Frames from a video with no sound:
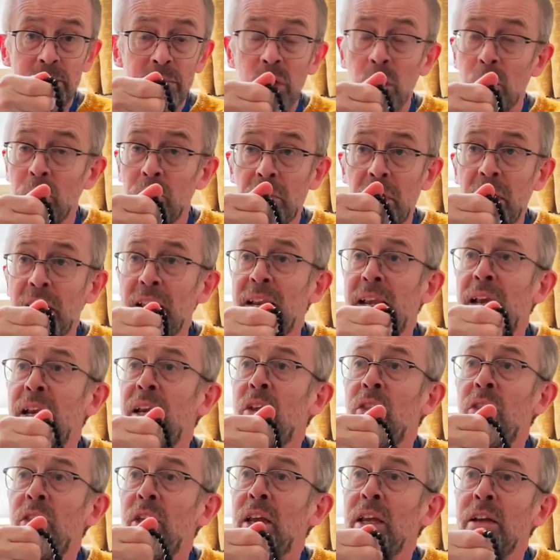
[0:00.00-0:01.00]
Don't think
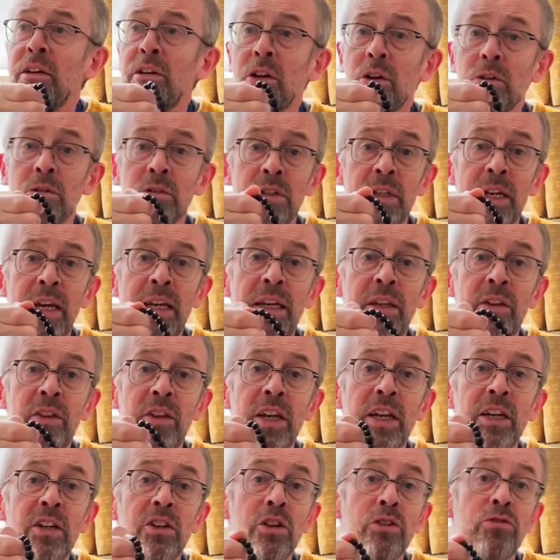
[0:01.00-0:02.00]
anything, don't say
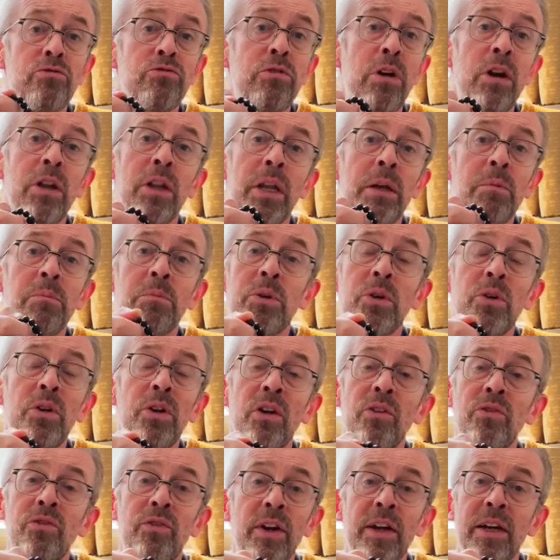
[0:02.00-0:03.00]
anything, just run them through
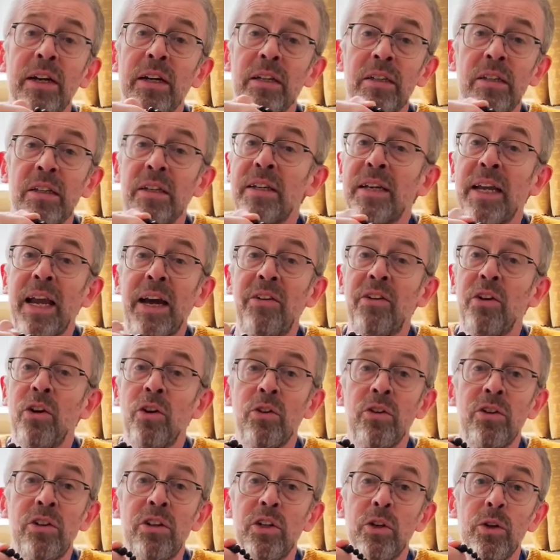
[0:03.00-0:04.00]
your fingers and carry
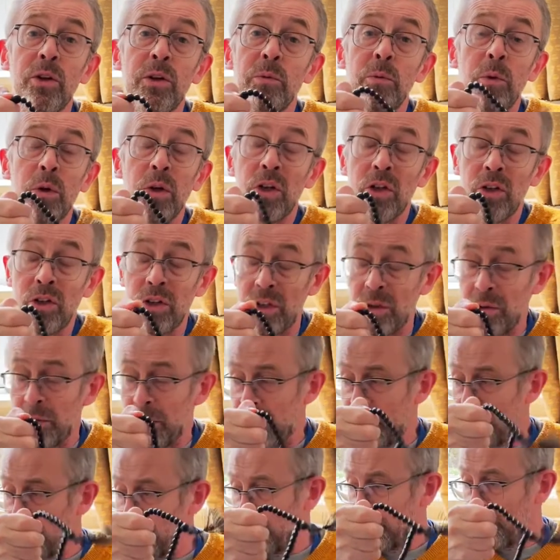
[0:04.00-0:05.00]
on doing what you're
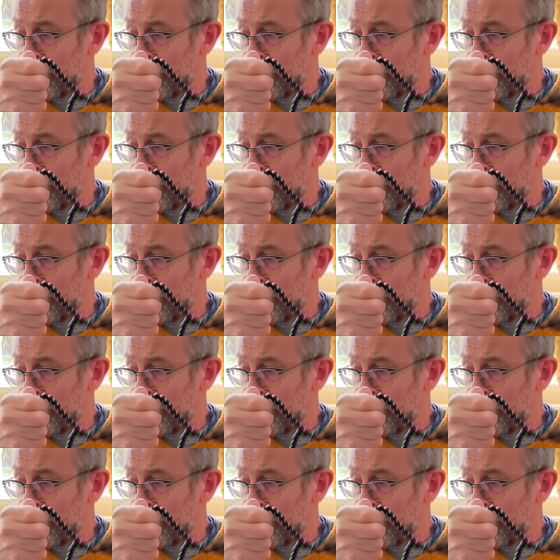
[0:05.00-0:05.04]
doing.